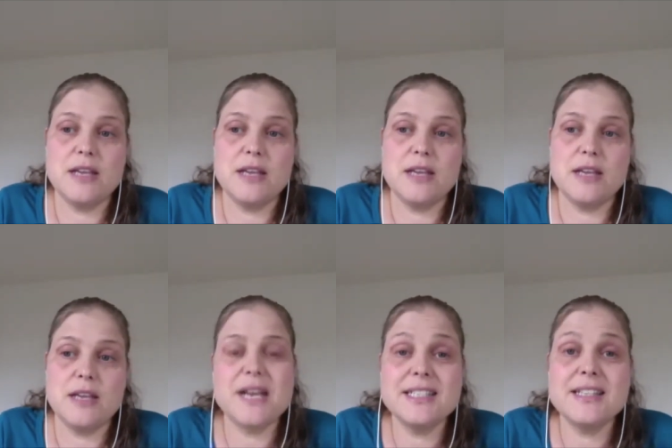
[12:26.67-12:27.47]
But the
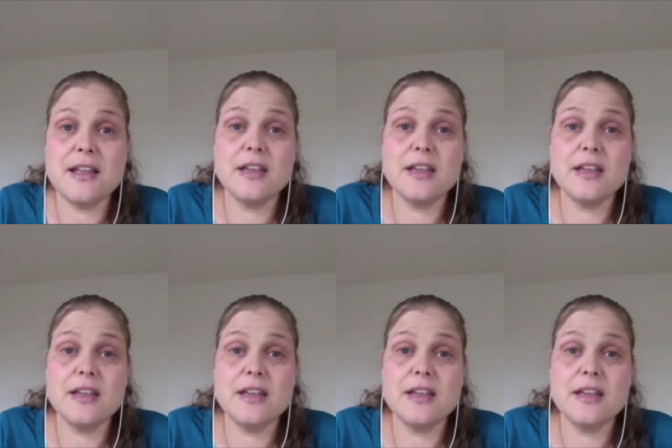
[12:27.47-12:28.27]
best thing you
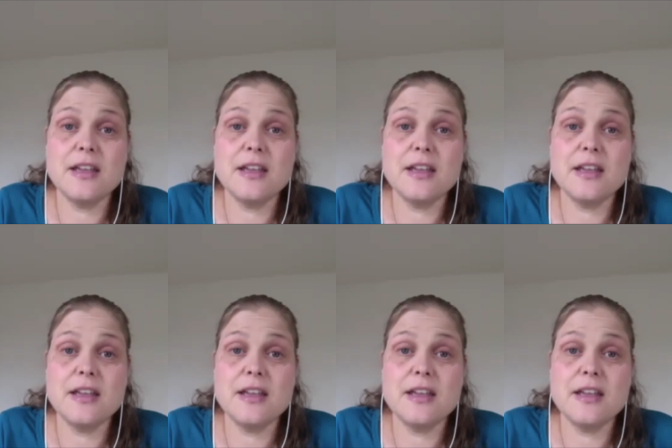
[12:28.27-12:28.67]
can do to